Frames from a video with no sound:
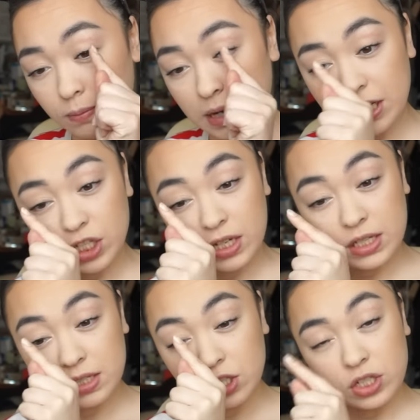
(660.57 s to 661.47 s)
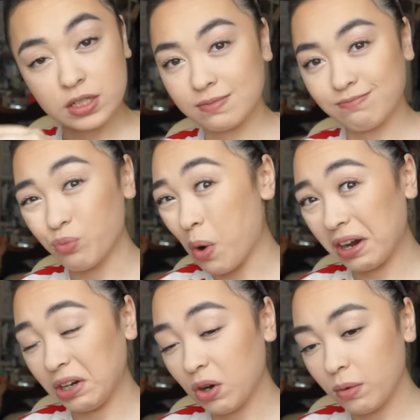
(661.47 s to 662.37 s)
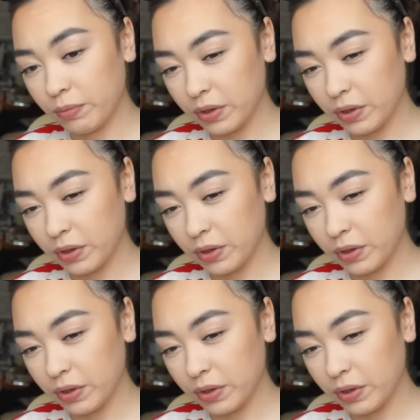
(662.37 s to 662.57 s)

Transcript: lashes. Just why not?